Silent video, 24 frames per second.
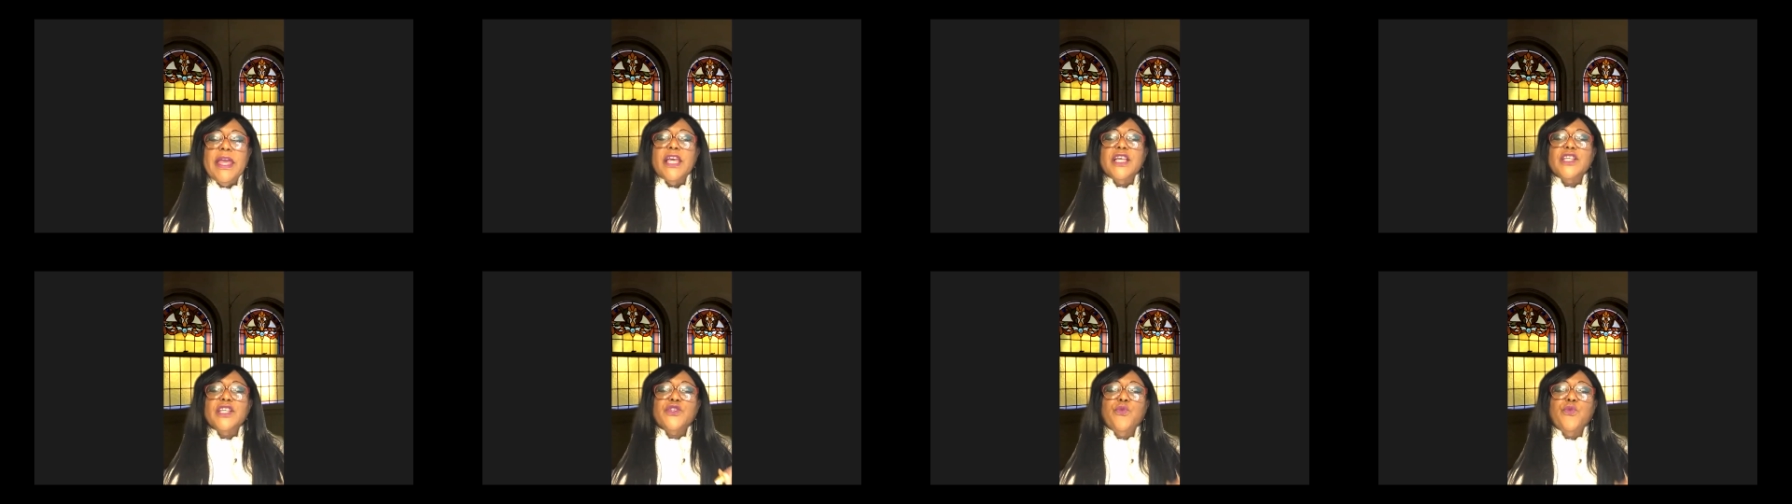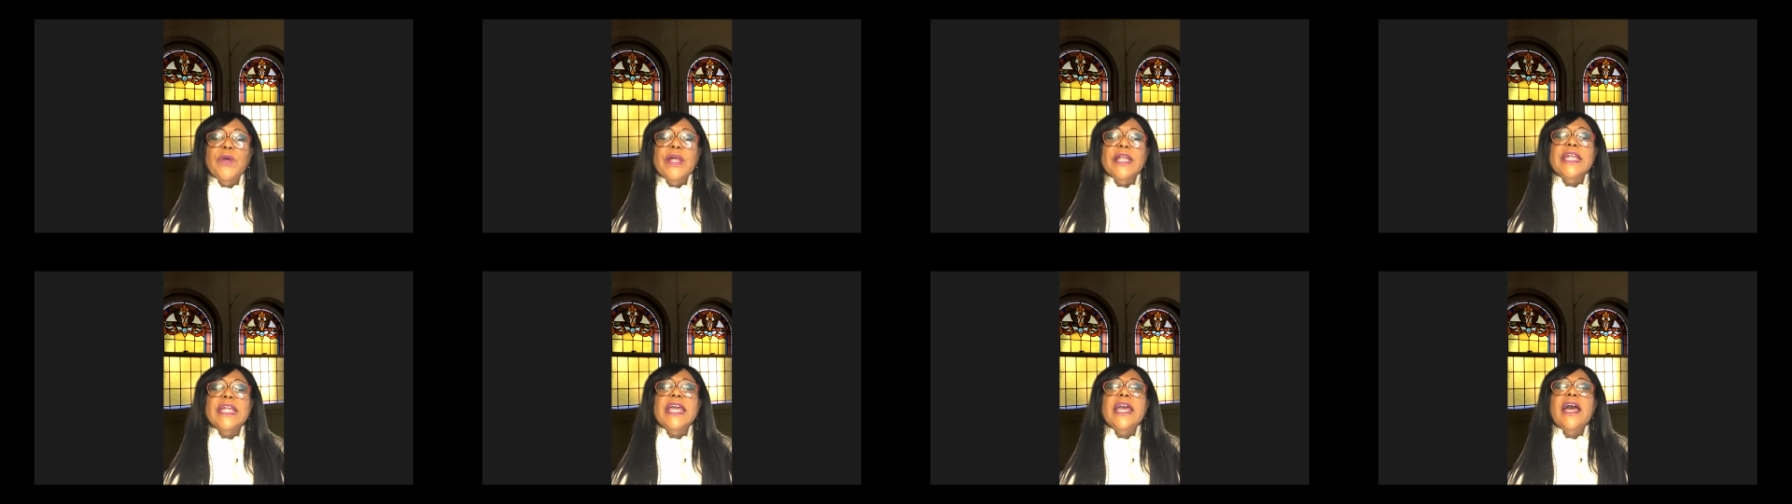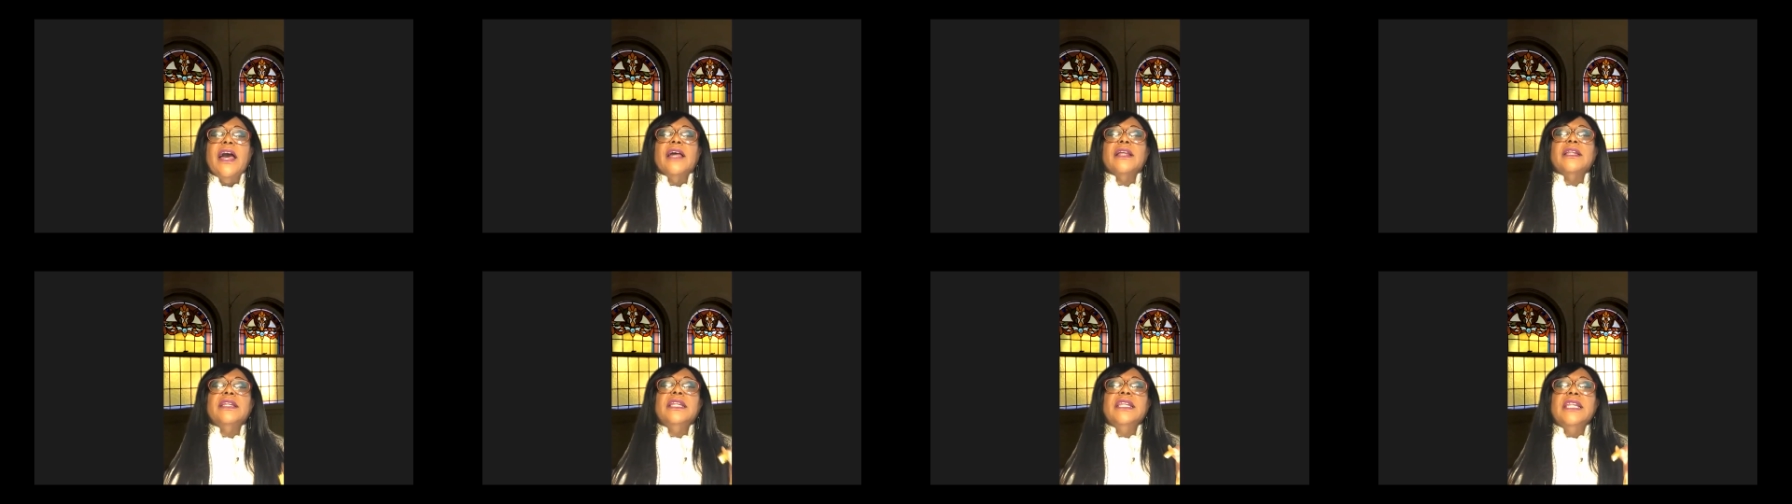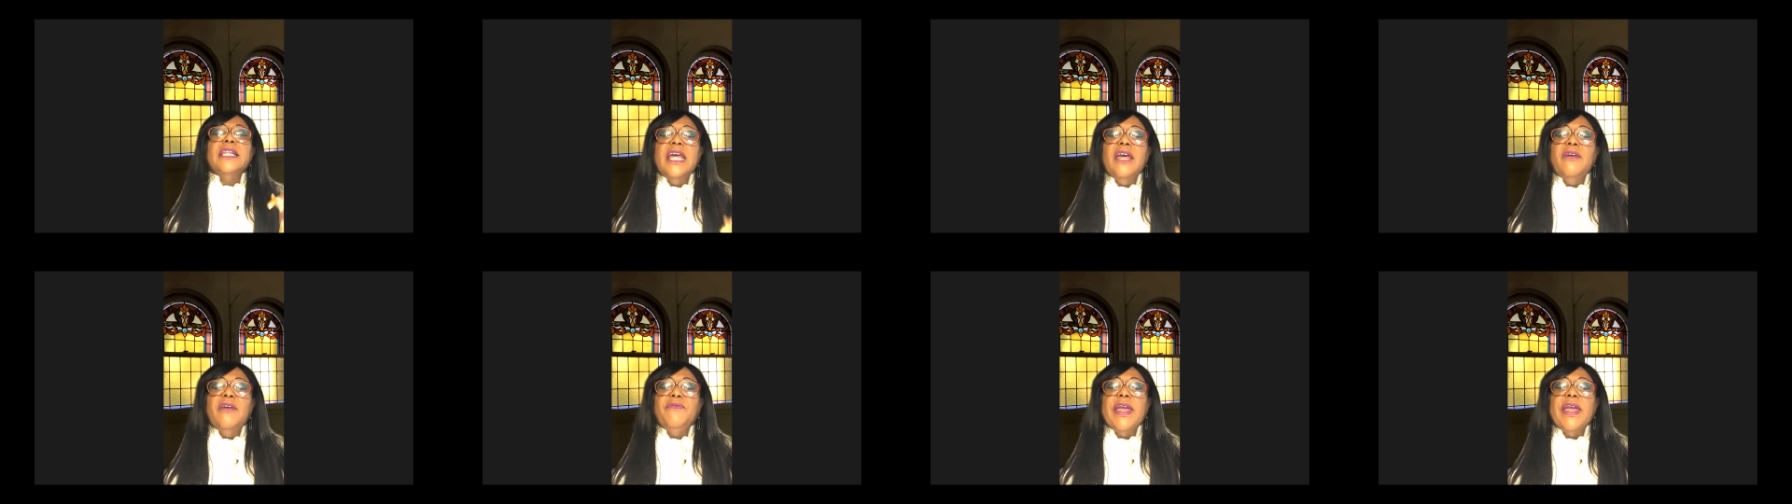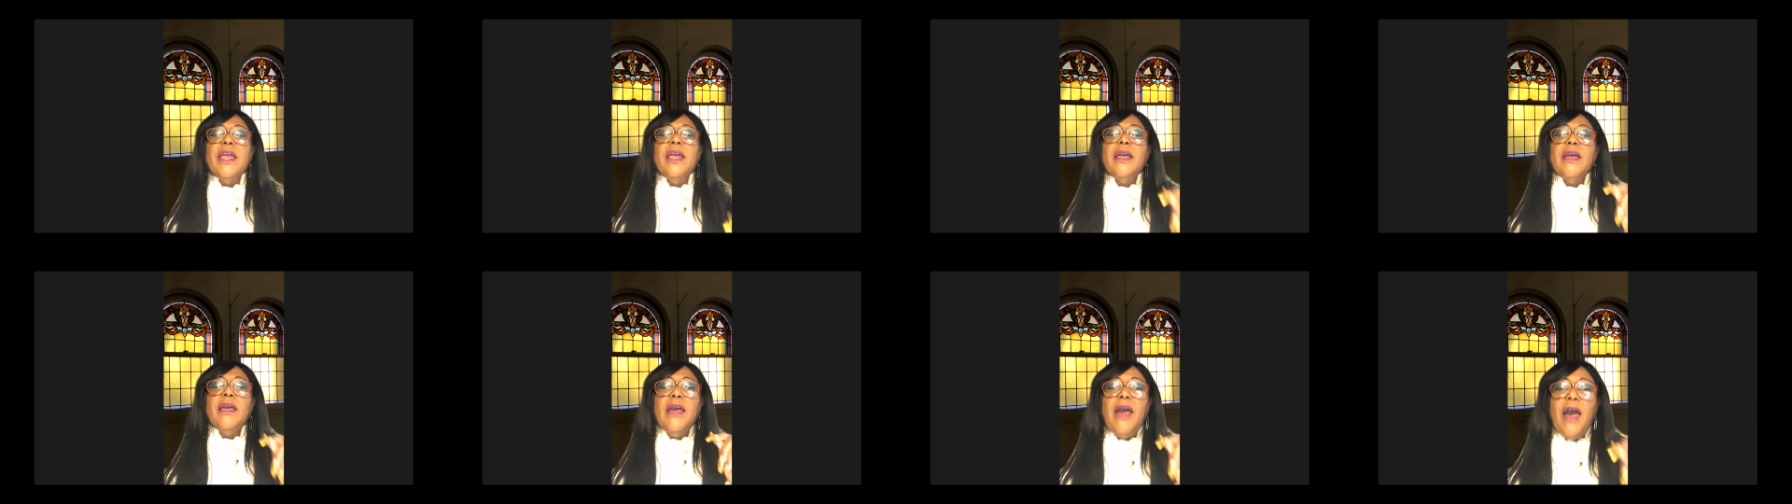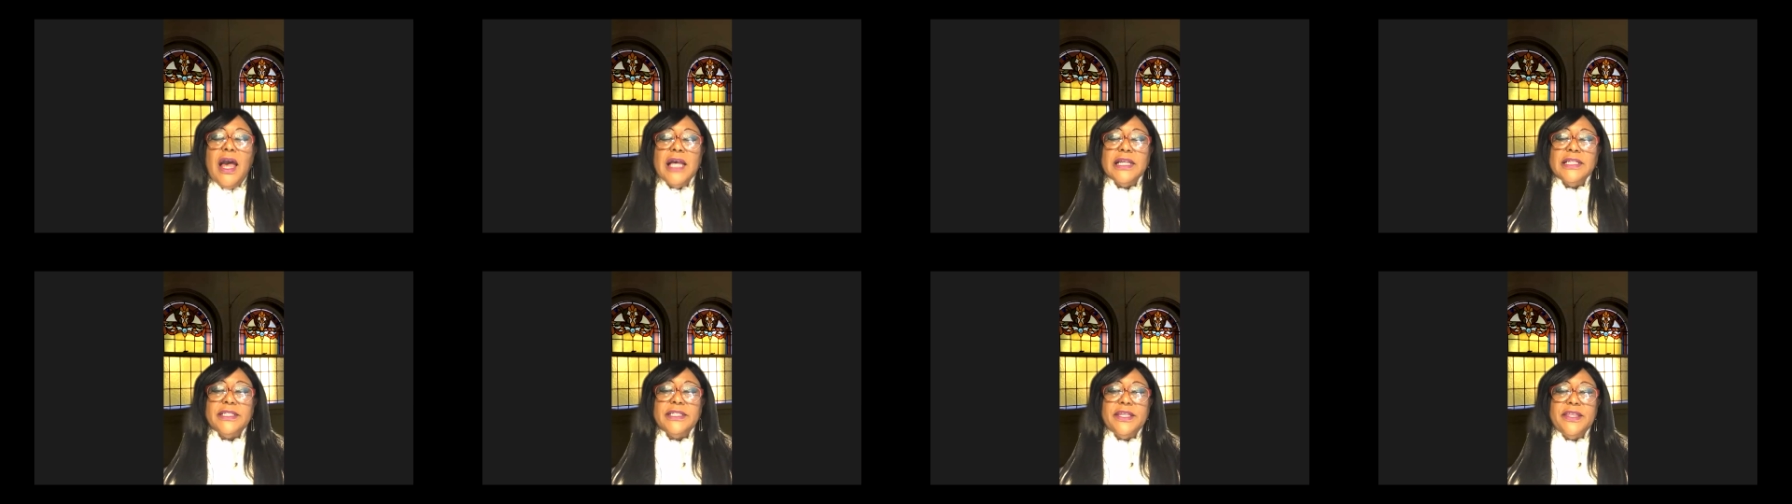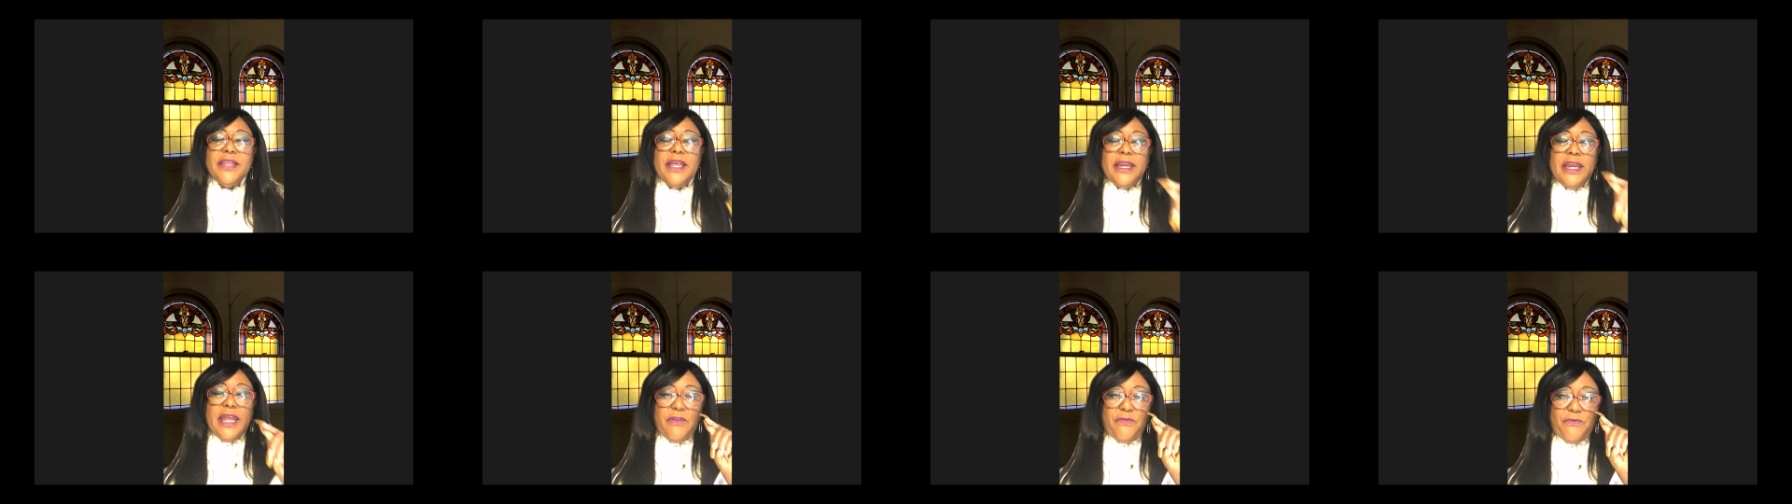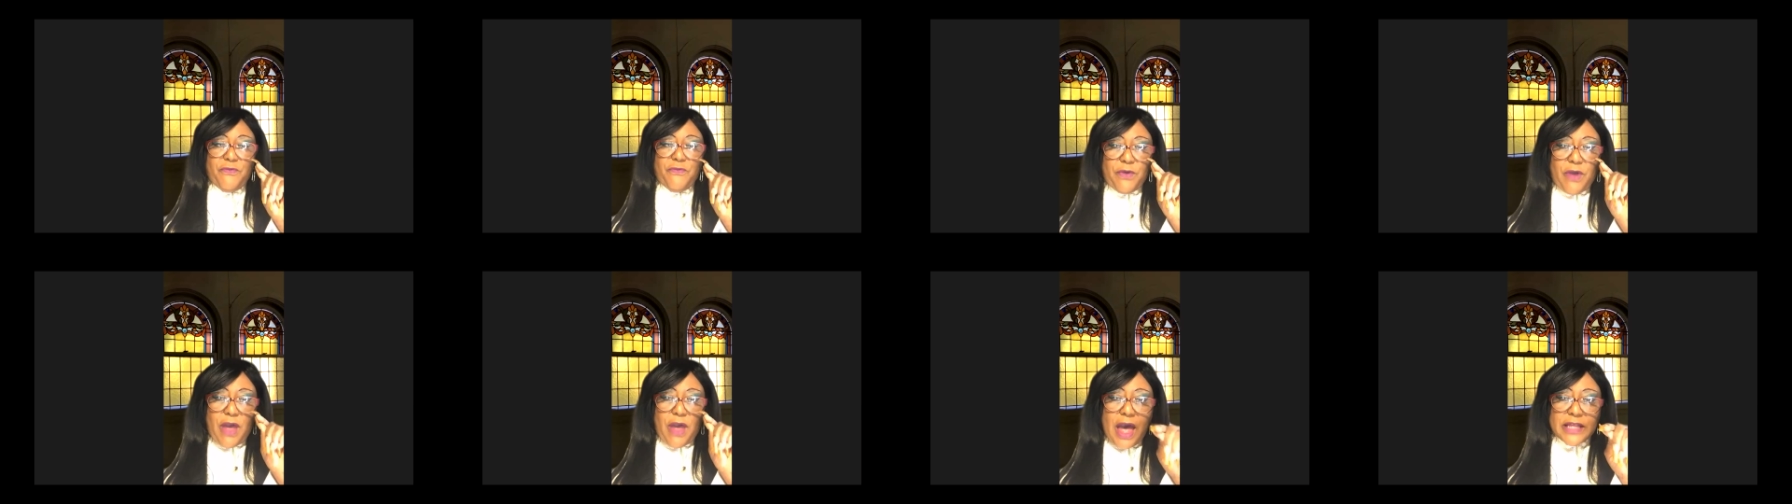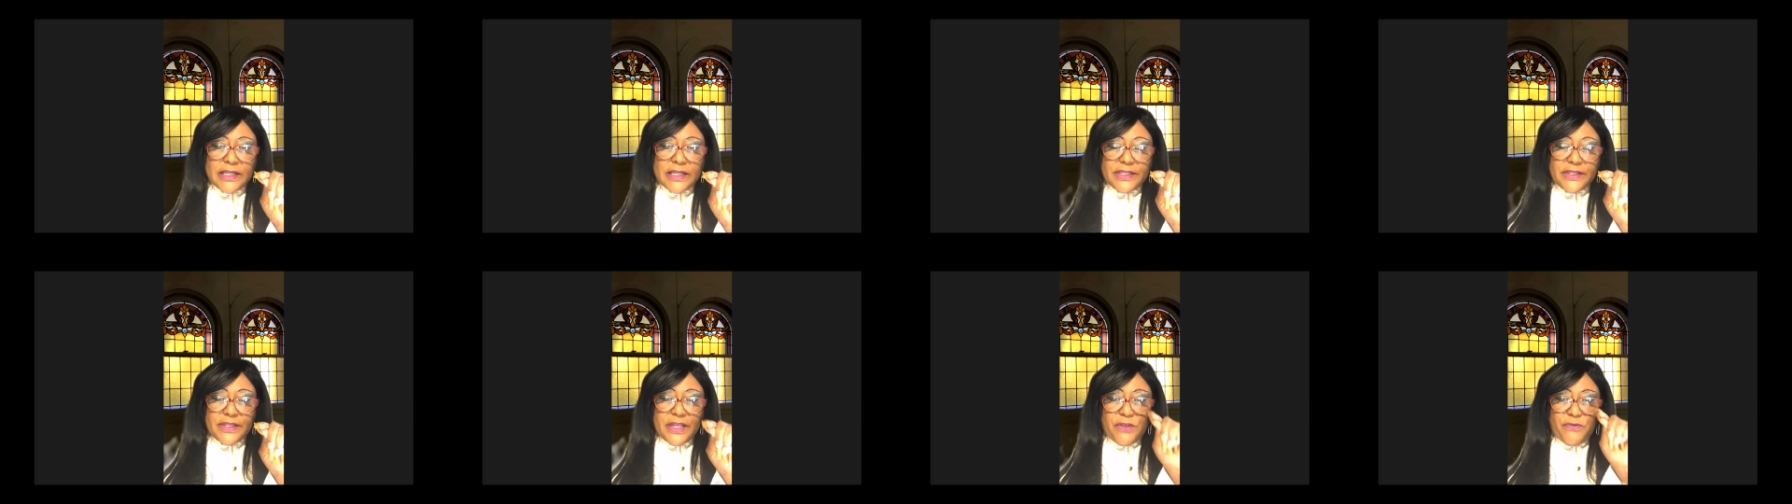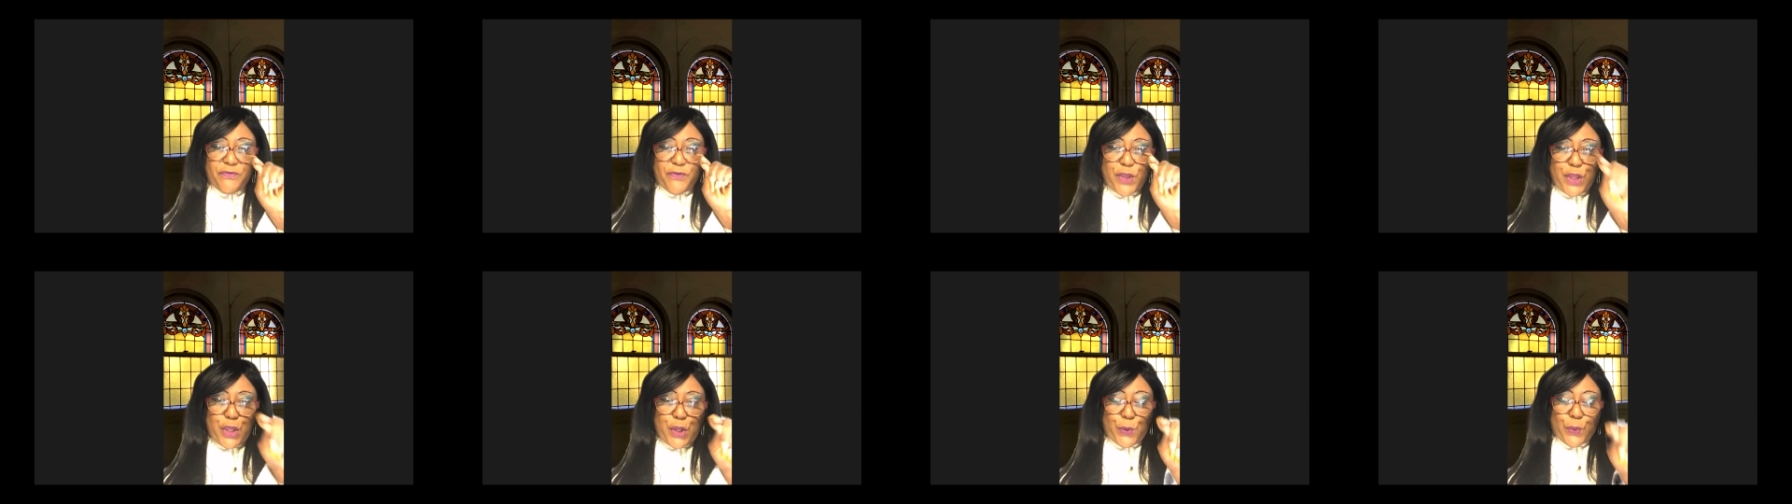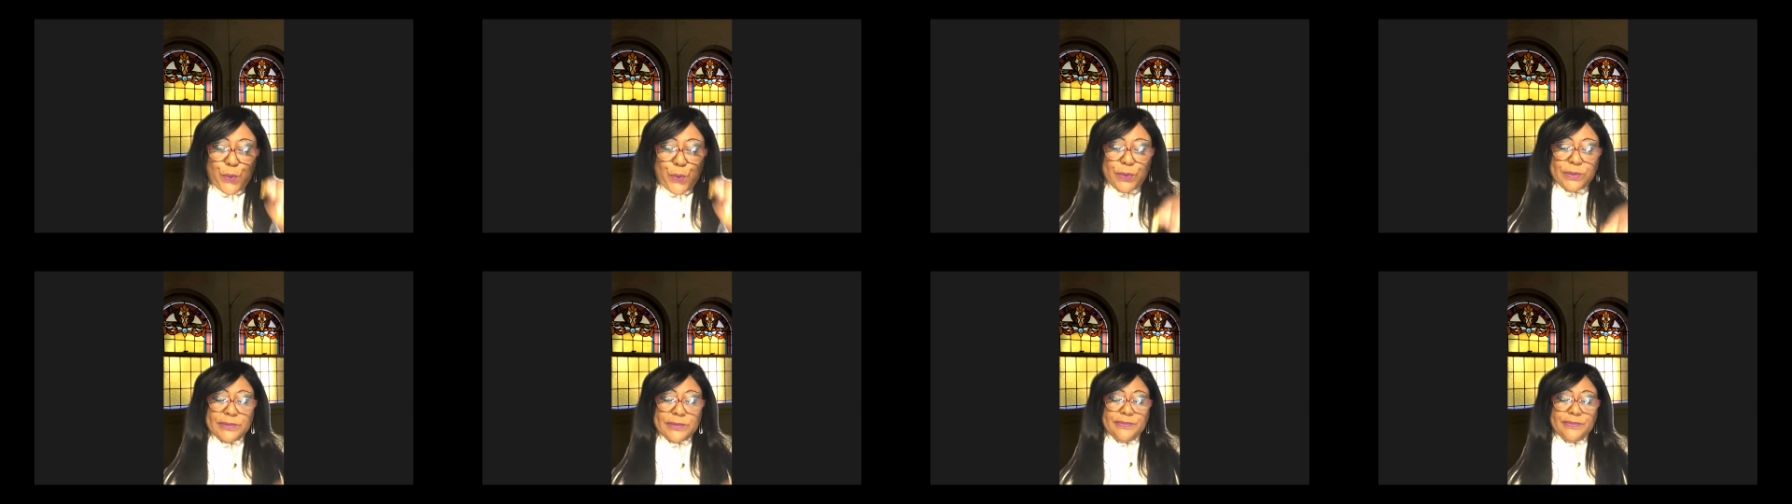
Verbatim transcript: is really a living constant, constant for you.